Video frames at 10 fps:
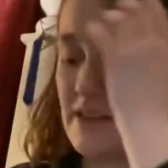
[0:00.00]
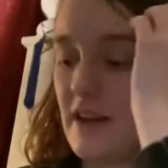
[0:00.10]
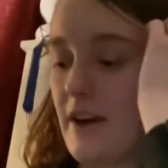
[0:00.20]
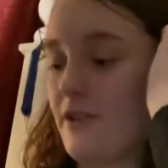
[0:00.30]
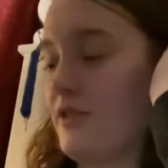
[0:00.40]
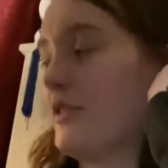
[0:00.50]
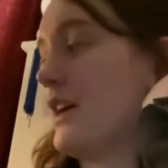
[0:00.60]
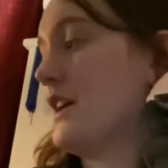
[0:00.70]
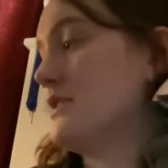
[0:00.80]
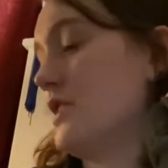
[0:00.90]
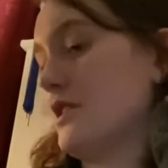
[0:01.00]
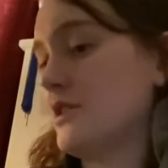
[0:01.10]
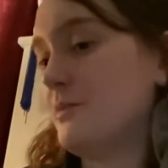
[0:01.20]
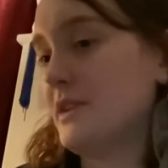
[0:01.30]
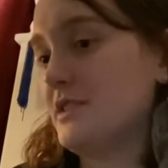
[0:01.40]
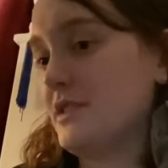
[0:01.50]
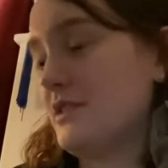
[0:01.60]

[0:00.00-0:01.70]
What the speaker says: down and documented,